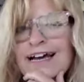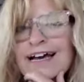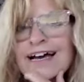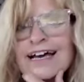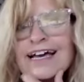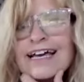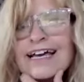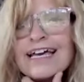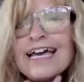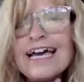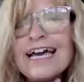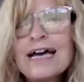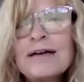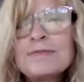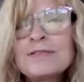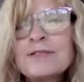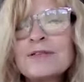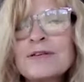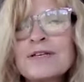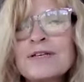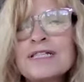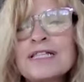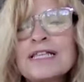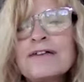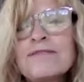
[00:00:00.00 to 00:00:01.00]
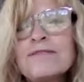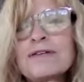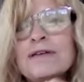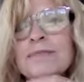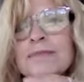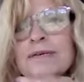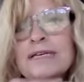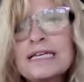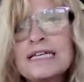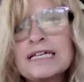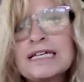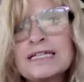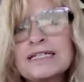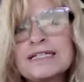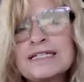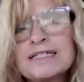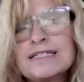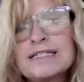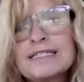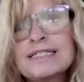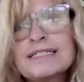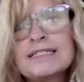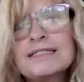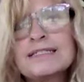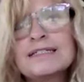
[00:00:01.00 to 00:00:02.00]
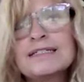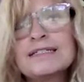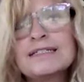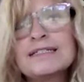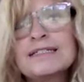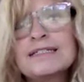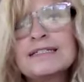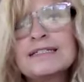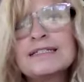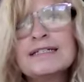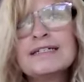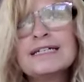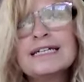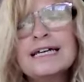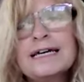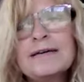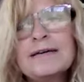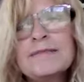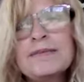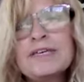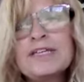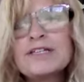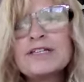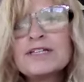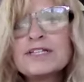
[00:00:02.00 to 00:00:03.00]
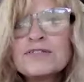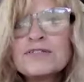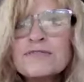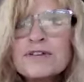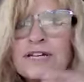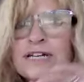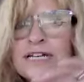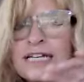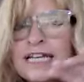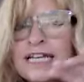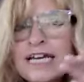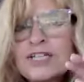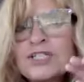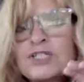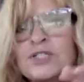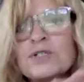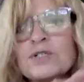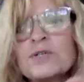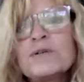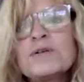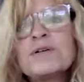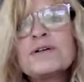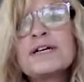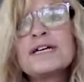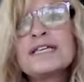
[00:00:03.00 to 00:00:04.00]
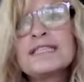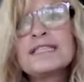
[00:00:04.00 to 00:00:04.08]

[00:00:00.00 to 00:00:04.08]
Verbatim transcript: I absolutely love it because um, it looks very natural.